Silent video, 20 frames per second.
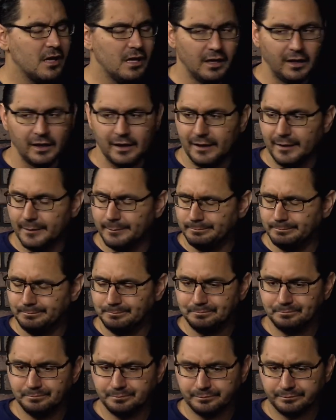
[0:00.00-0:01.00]

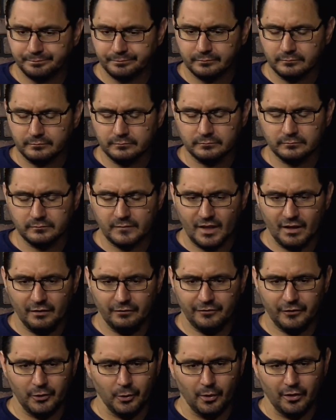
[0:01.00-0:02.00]
A
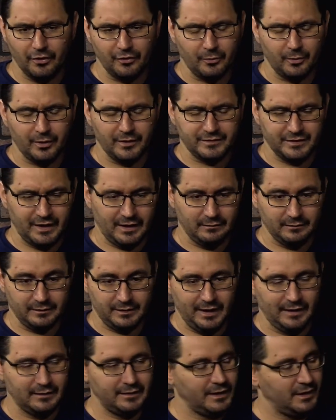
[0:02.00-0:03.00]
few other ones. Did you
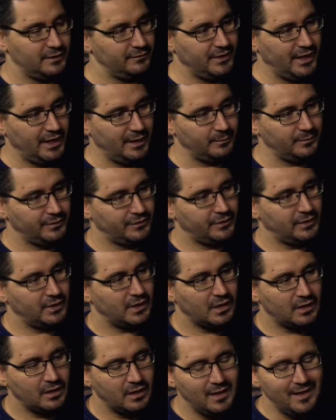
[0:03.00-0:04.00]
get any
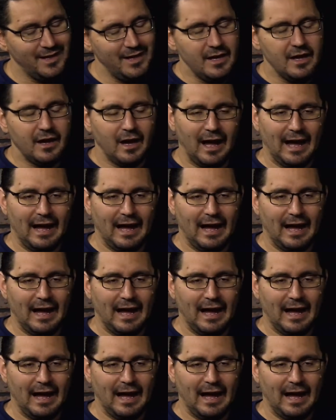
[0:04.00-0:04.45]
parts in any of them?